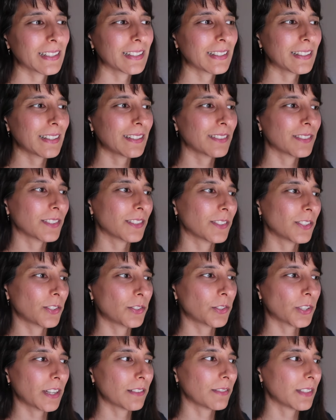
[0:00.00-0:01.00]
and, and
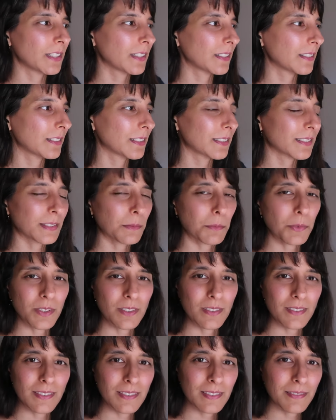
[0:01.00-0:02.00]
you're driving and
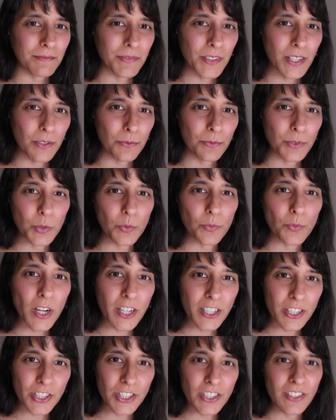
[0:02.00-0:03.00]
someone's in a real
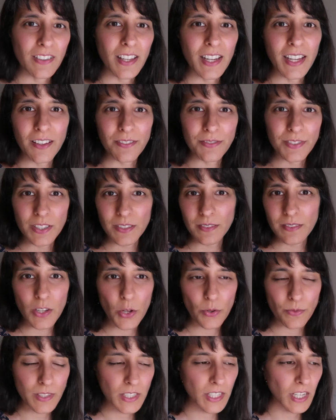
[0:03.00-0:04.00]
rush and they have to
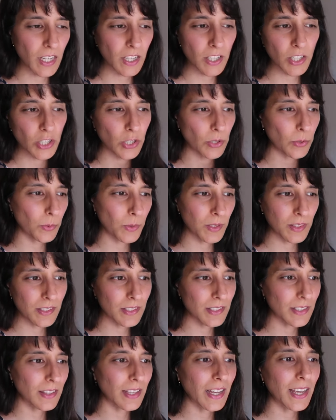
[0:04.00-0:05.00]
overtake you and
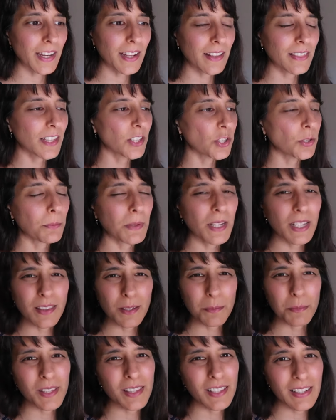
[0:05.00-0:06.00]
this and that, and then you
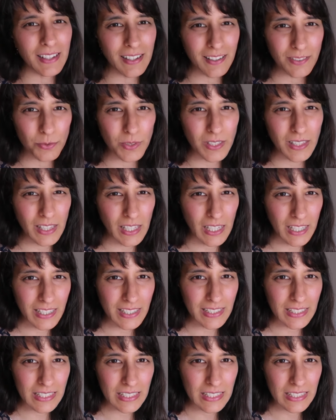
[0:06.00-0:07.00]
meet them at the next red
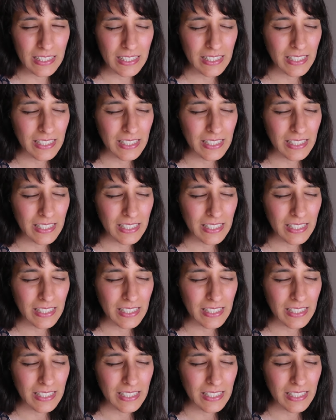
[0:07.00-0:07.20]
light.